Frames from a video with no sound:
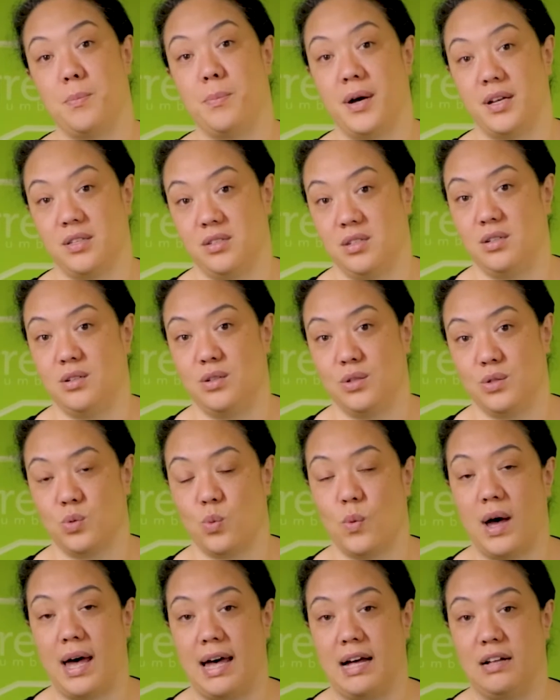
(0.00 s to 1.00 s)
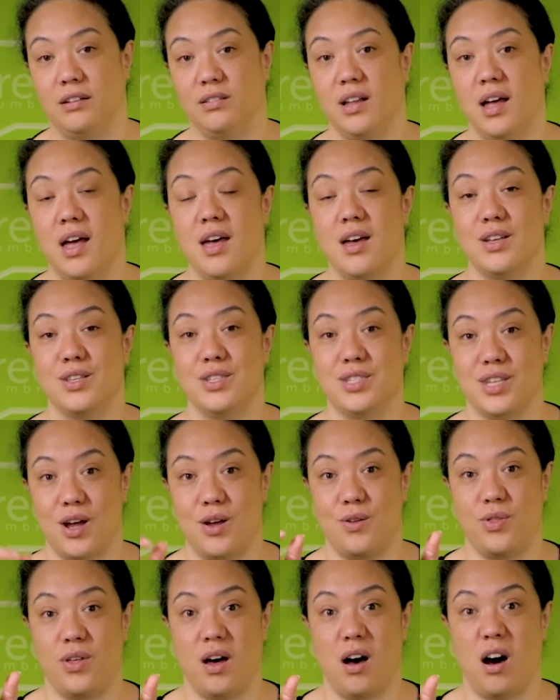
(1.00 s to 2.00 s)
a button as well
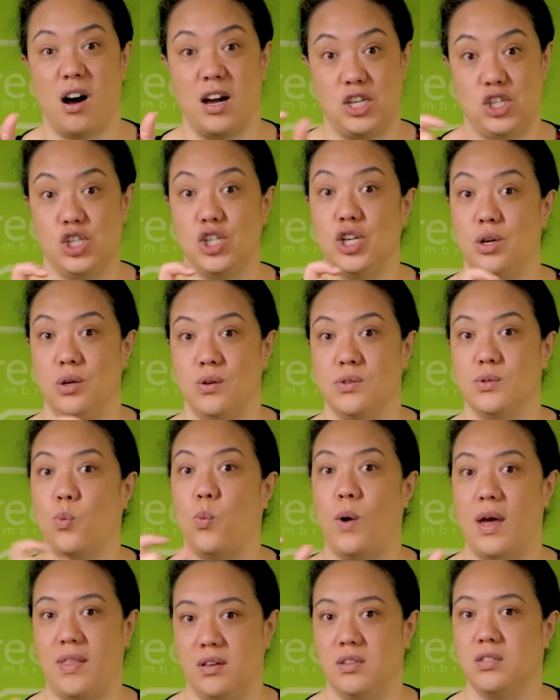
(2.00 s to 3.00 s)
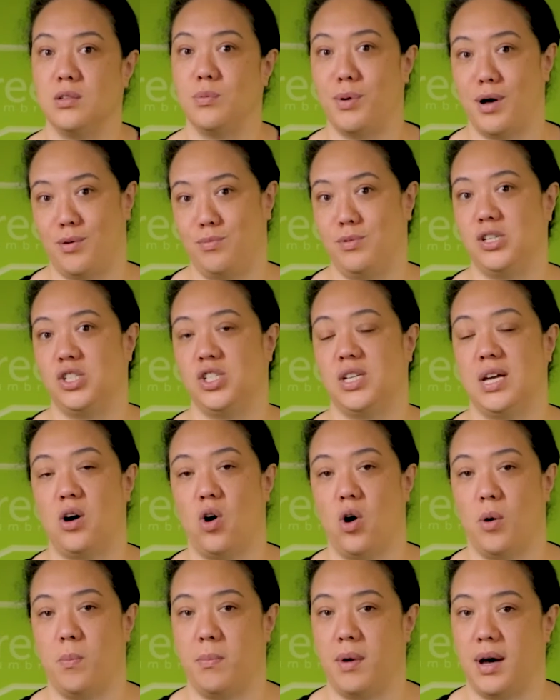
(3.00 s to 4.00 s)
so that I choose whether to publish it
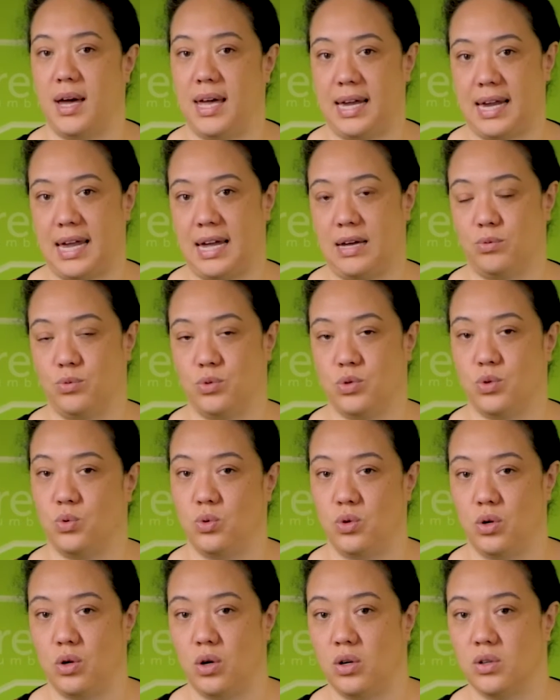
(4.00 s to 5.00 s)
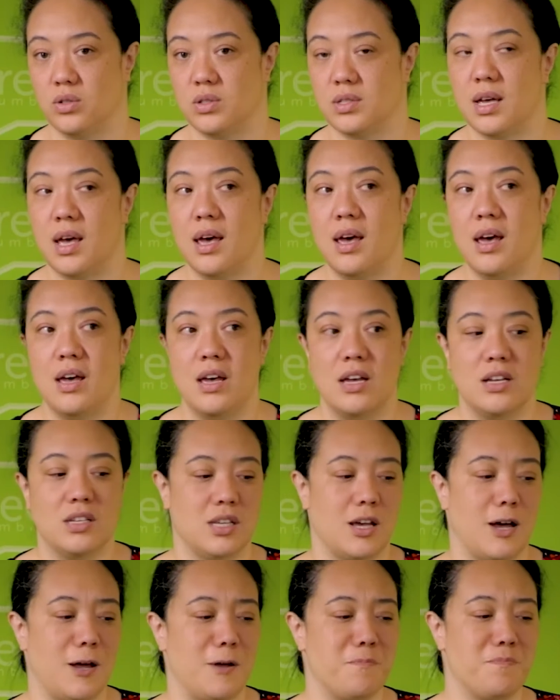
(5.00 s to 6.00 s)
on my account or not.
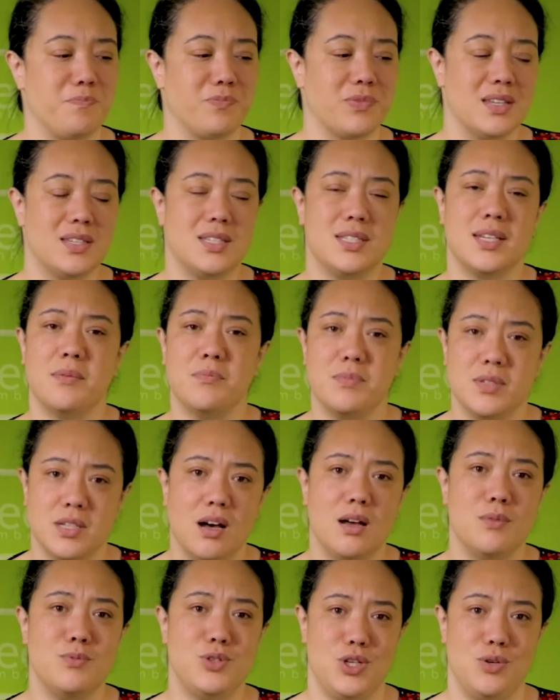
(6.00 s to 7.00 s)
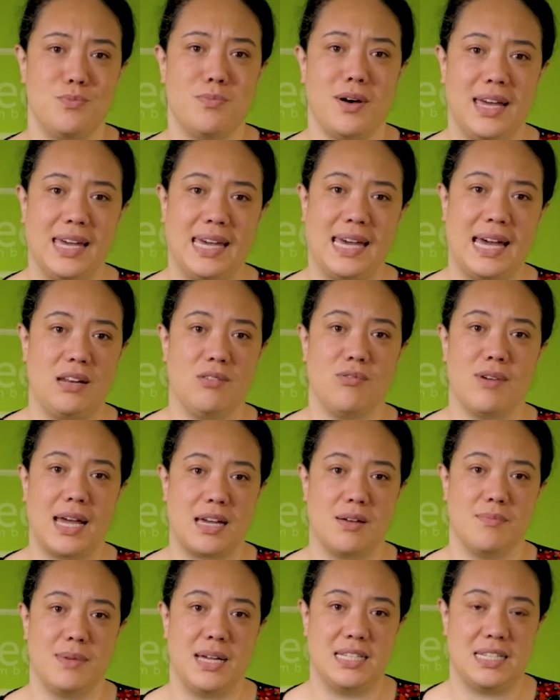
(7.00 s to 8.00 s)
So sometimes you might get a
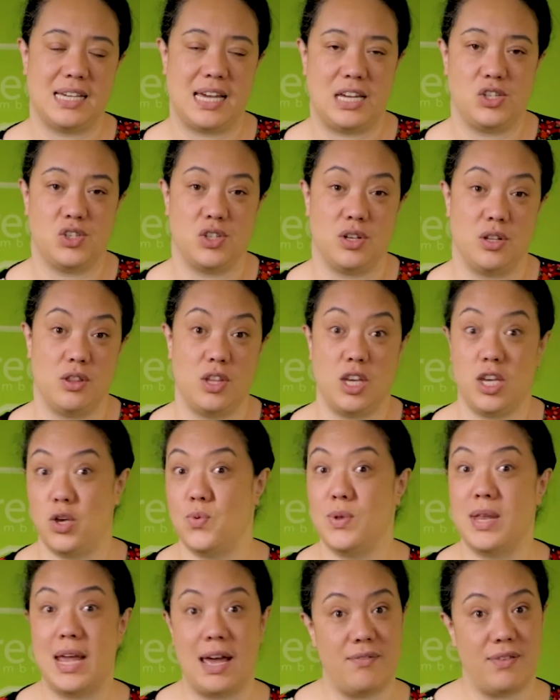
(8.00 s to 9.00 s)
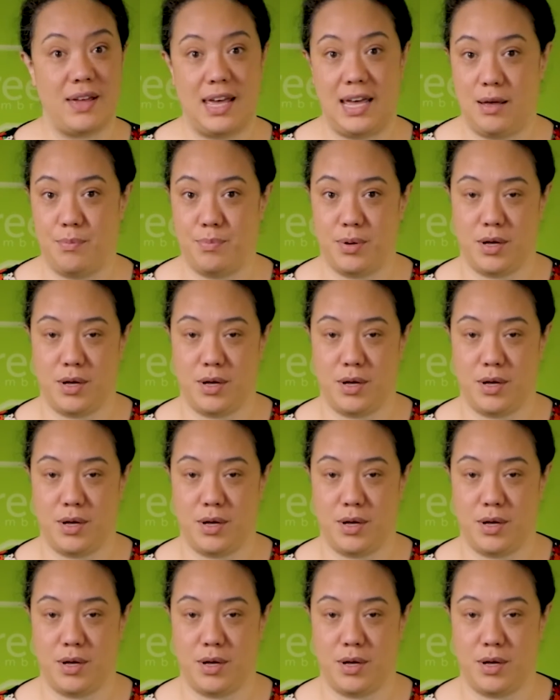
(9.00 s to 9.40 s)
recommendation that you never hit